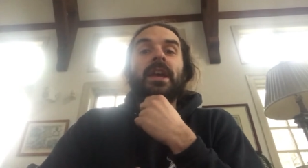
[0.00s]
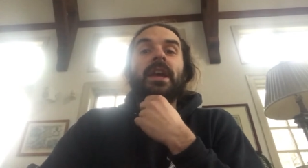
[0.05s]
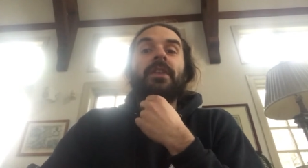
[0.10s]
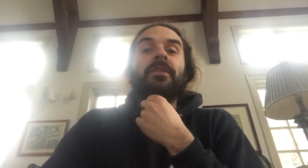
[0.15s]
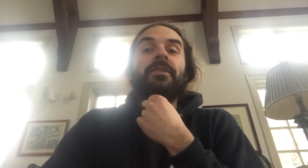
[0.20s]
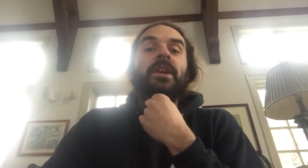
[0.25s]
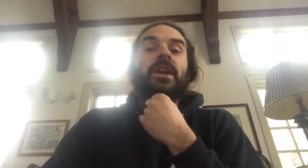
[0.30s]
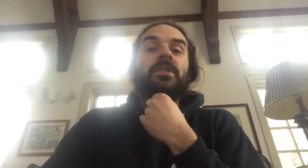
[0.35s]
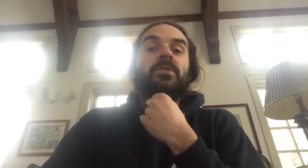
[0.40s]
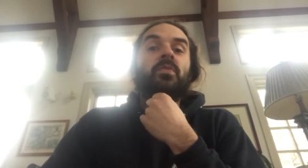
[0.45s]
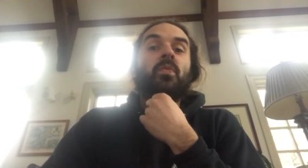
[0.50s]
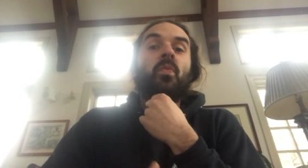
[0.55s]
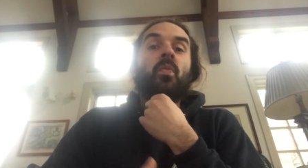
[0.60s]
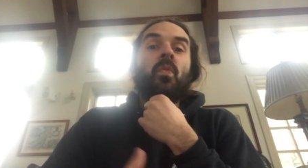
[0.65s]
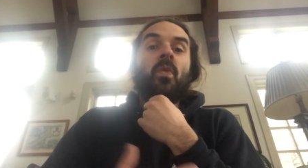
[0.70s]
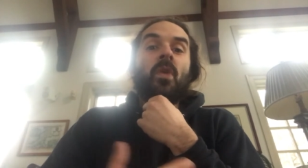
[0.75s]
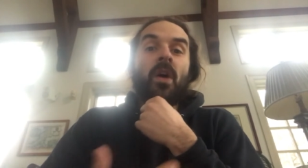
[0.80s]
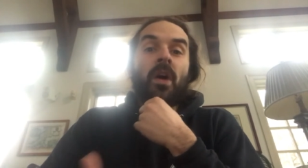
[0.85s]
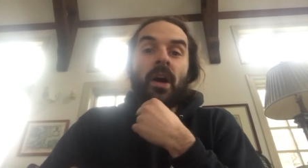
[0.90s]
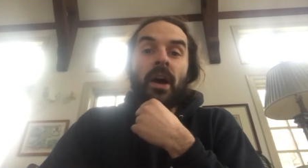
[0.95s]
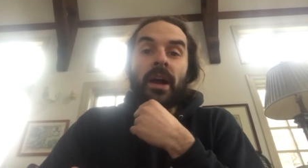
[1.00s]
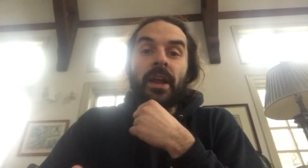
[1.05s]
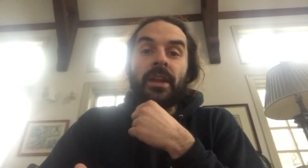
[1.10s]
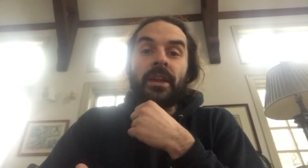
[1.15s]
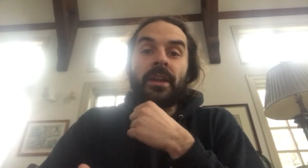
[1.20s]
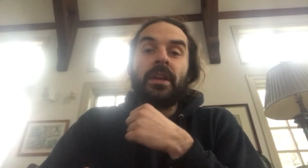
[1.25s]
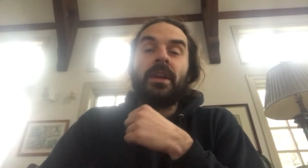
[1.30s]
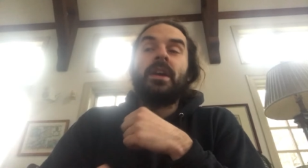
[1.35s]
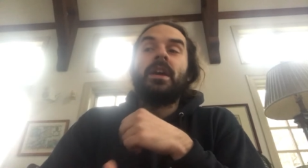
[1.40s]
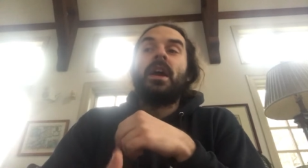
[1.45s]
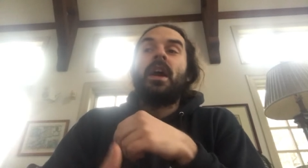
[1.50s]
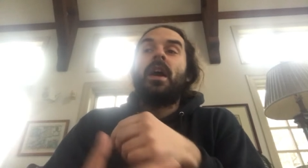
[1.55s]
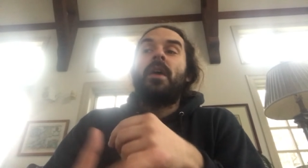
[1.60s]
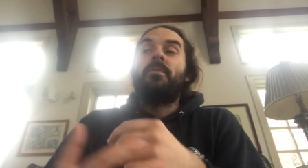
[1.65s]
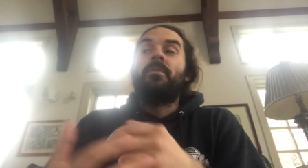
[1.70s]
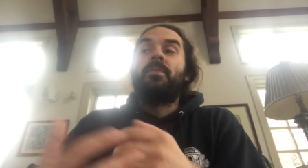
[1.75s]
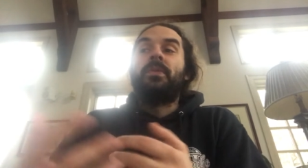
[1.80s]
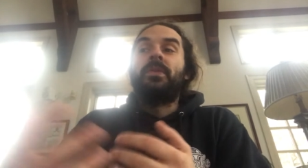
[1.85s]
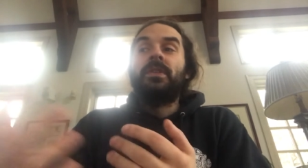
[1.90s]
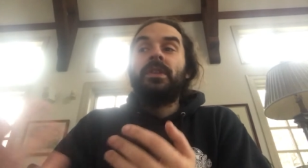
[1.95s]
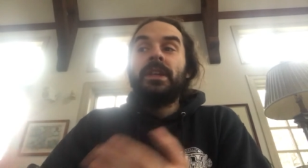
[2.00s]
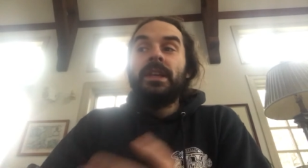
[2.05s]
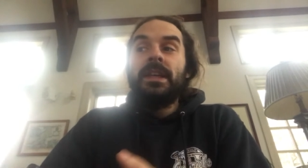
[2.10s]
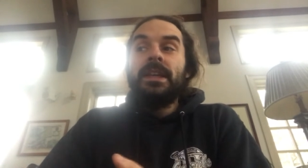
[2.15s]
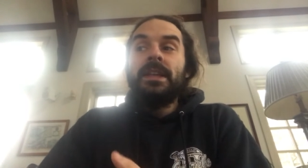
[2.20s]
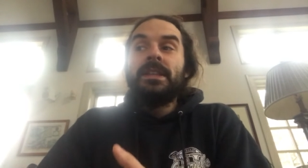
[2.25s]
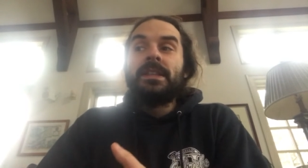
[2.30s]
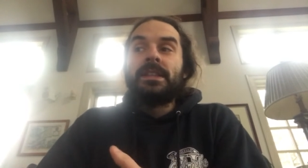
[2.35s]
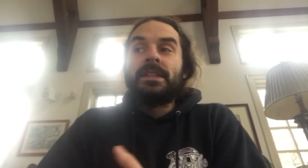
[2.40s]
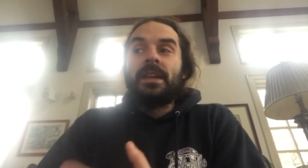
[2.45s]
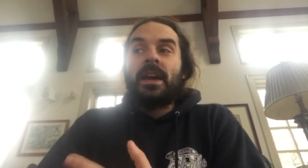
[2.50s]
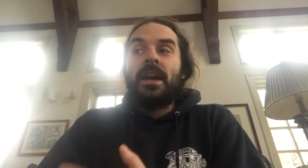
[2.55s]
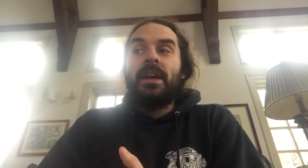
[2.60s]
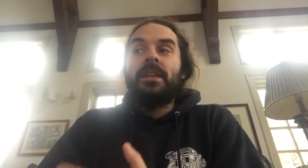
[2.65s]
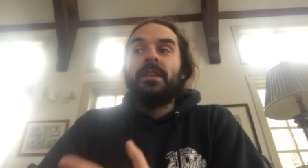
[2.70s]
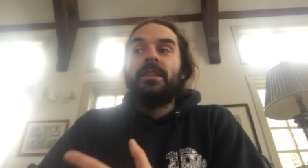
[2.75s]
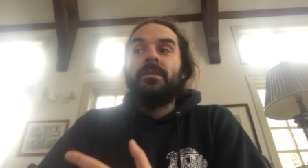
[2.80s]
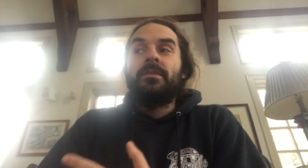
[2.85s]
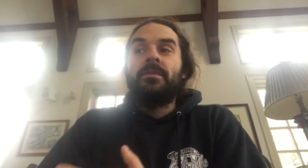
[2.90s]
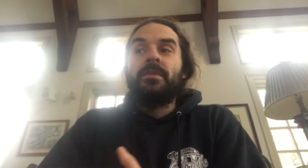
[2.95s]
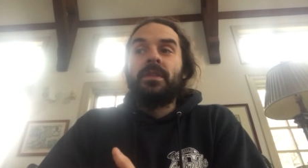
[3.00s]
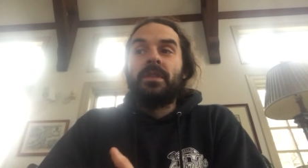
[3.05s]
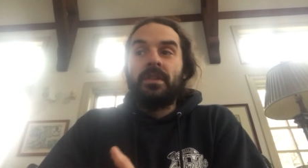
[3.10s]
If you guys want, please sign the,